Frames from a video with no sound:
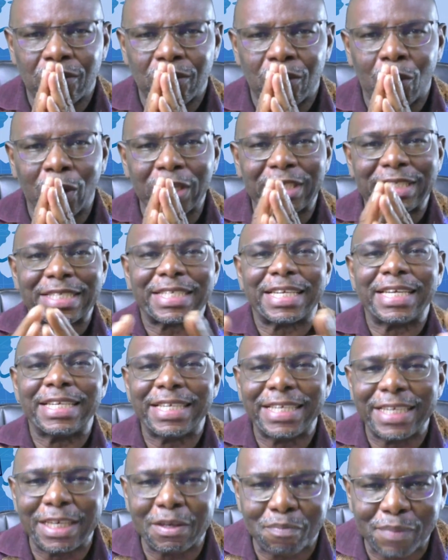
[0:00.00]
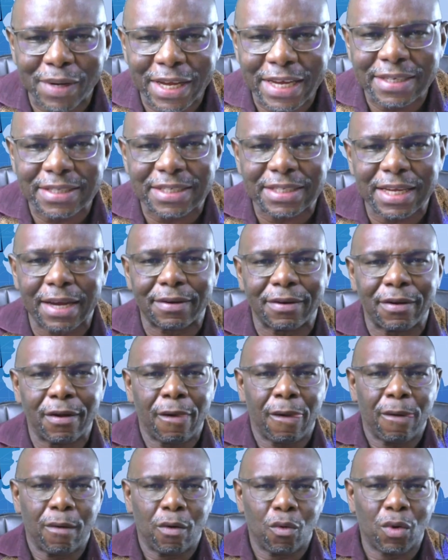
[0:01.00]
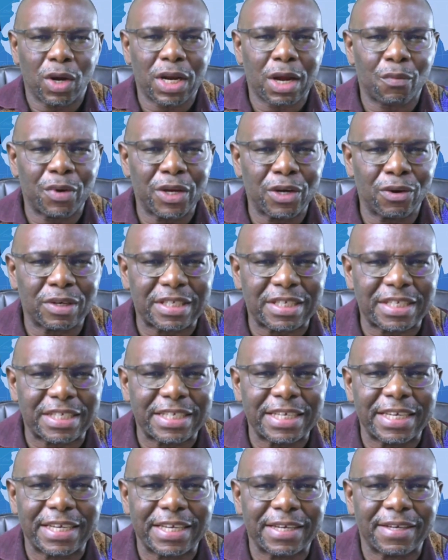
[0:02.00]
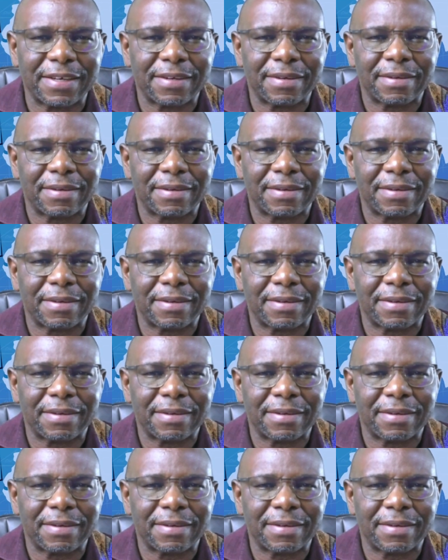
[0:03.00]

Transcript: What is hidden in plain sight? What are we not seeing?